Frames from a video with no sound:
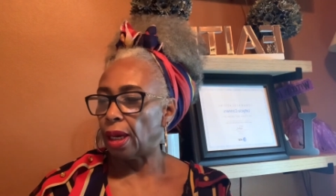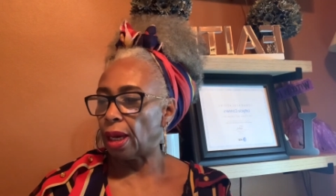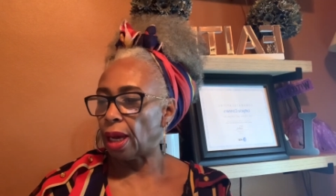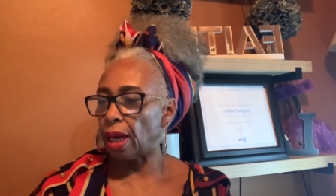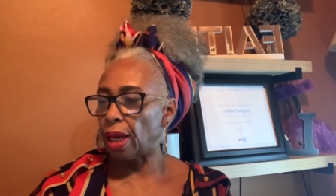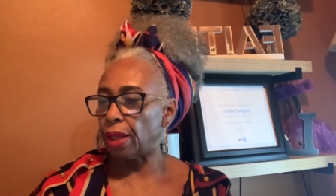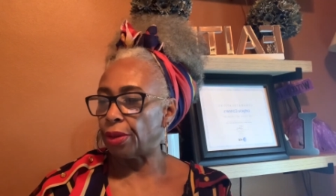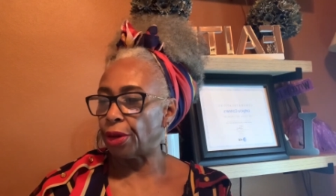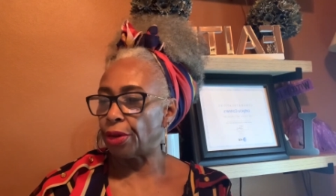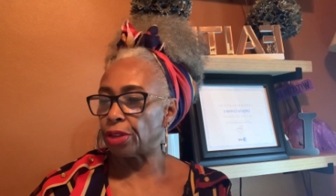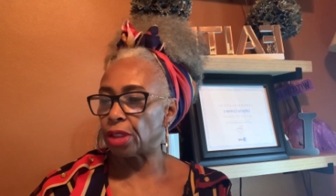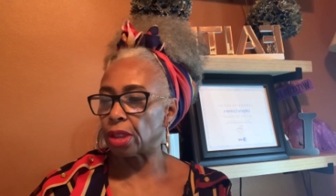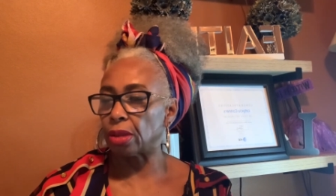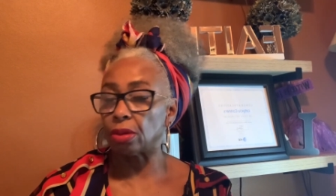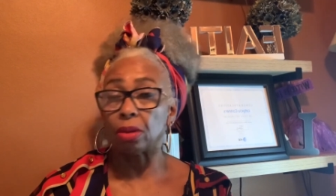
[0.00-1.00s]
Uh,
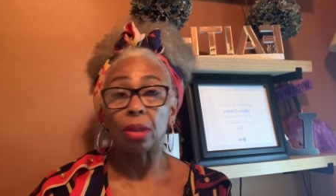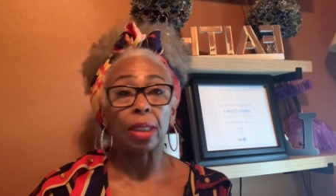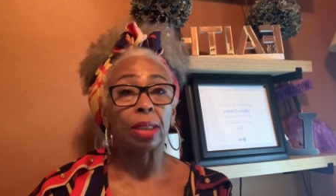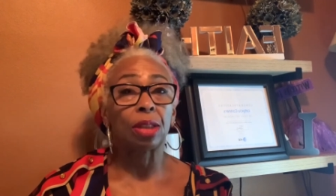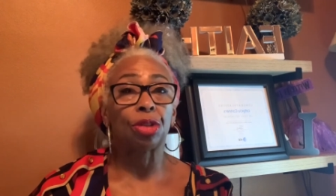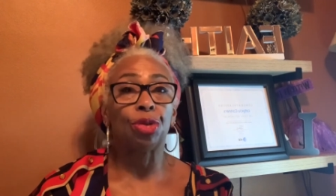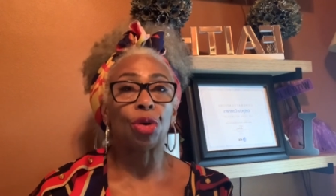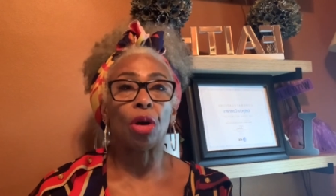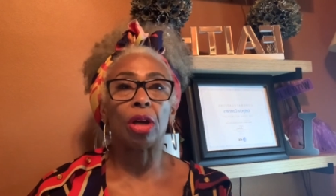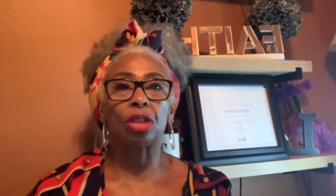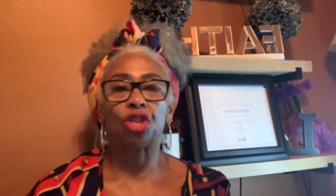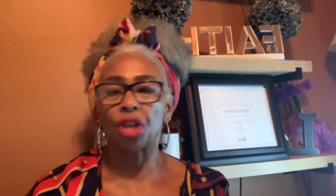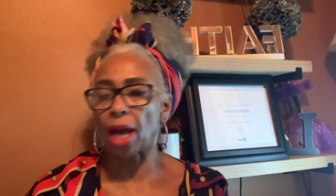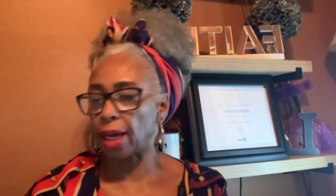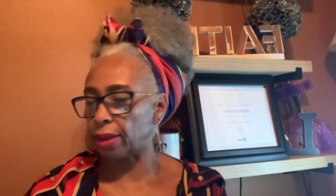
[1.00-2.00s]
there's it's dark
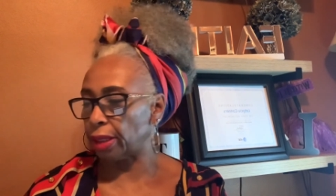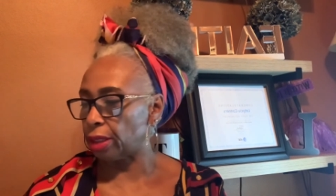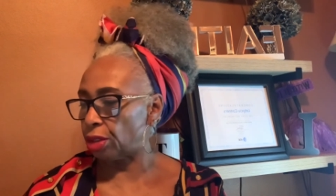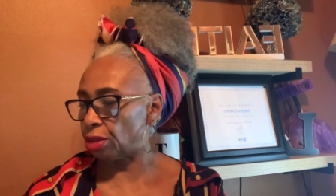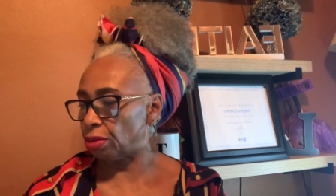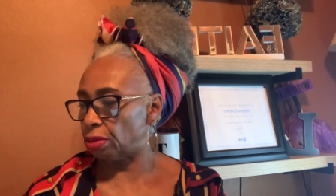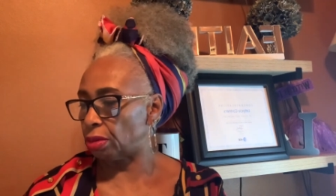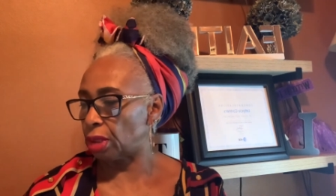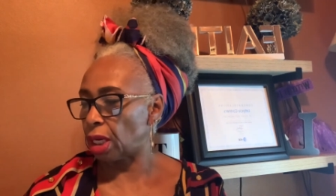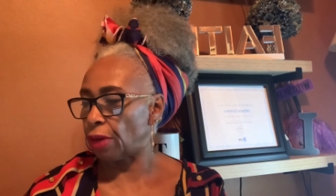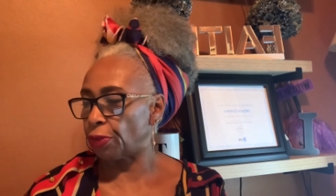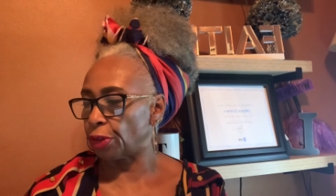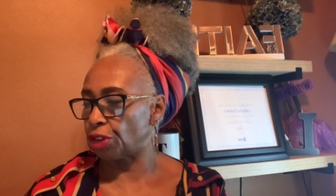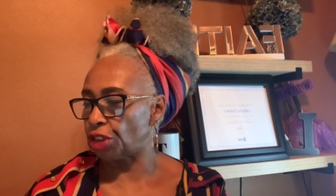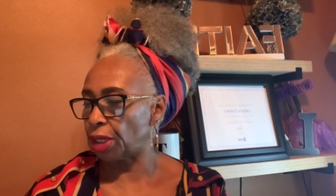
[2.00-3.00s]
chocolate
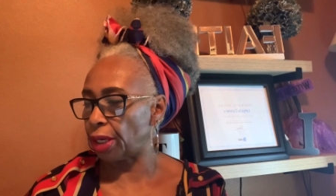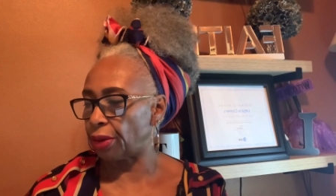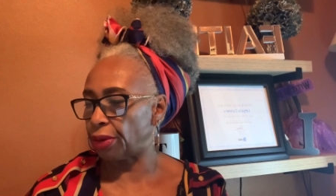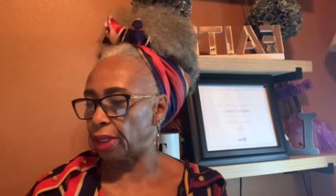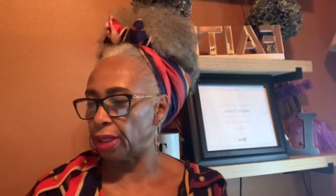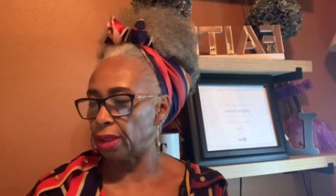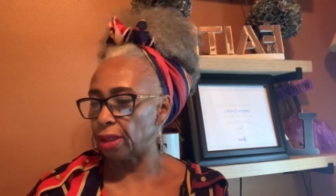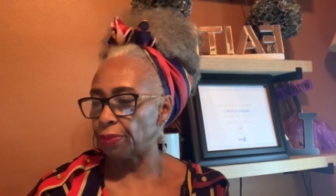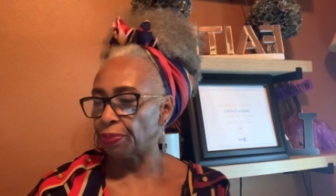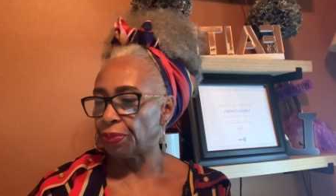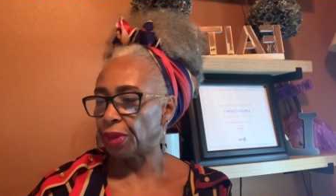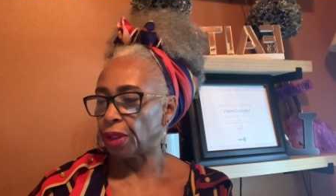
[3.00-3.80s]
covered cherries.